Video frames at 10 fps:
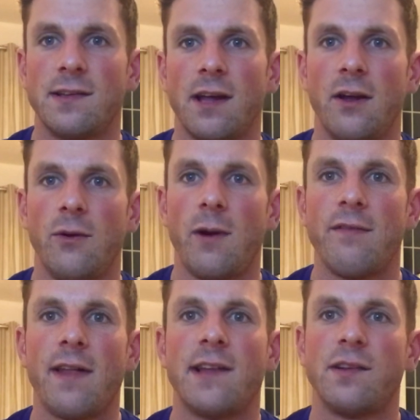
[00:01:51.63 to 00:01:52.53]
So
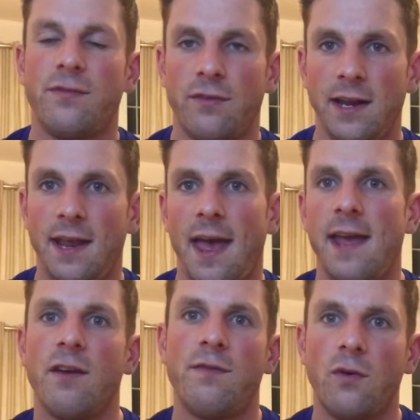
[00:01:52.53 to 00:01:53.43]
whether that's a
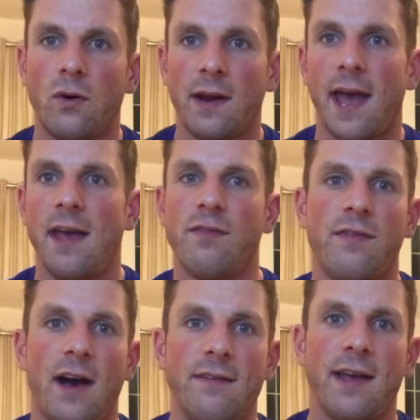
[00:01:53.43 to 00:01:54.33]
3k, a 4k, a
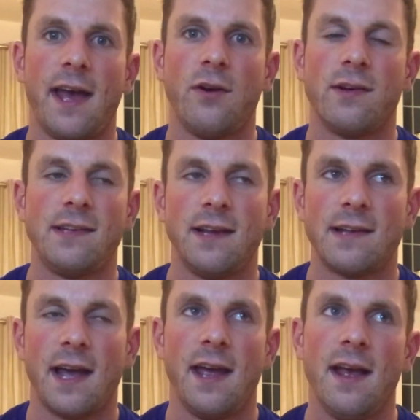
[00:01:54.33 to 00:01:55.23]
5k or a
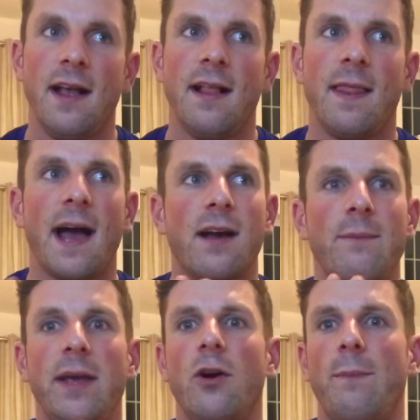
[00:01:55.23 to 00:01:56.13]
6k, that can
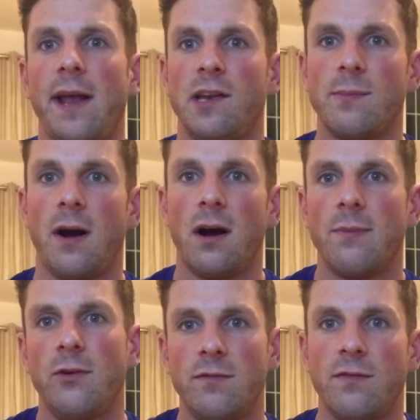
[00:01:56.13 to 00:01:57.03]
be your
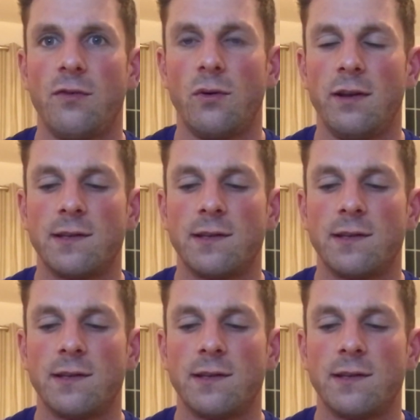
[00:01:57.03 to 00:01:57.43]
benchmark moving forward.